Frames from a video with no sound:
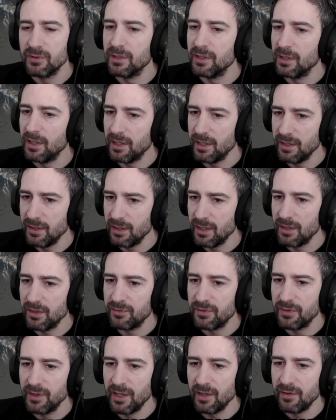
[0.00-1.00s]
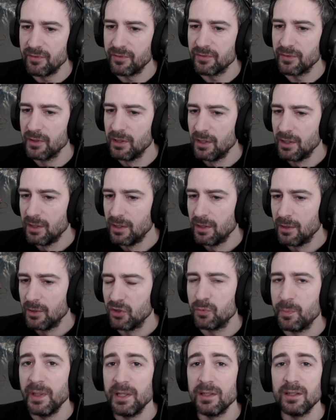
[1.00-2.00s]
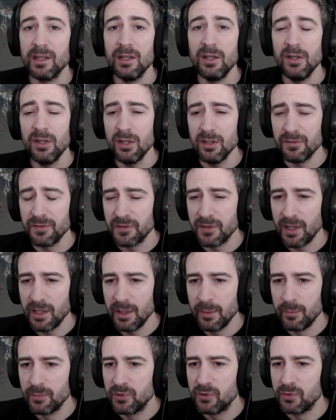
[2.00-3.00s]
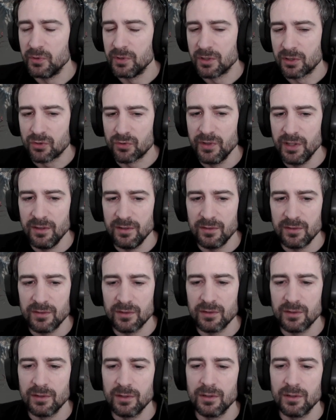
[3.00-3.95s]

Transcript: I have spent a lot of time to increase